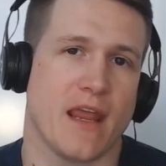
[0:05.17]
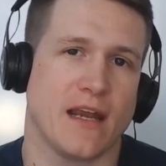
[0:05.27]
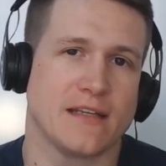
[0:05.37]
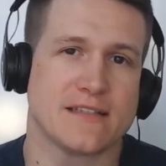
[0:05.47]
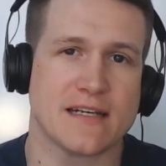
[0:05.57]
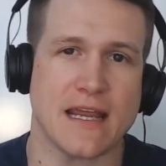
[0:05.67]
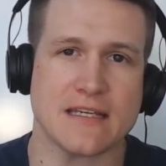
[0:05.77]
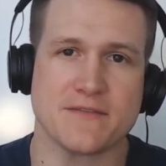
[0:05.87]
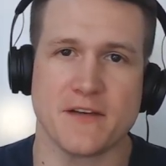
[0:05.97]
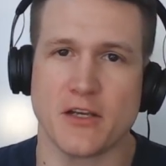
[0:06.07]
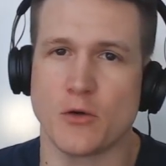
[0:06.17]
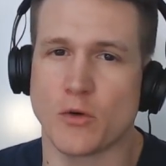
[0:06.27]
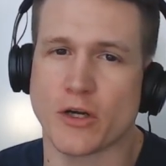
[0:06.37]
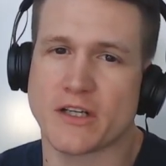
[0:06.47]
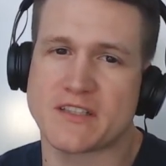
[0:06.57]
And in today's video,
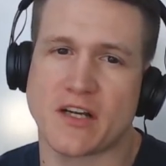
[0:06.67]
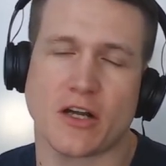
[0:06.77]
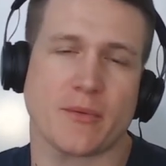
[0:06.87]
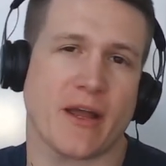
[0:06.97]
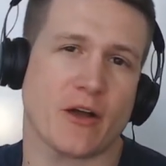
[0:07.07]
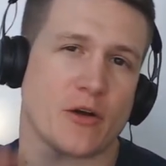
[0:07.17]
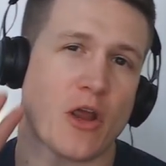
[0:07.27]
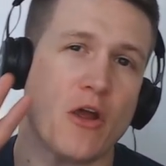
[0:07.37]
we're going to talk about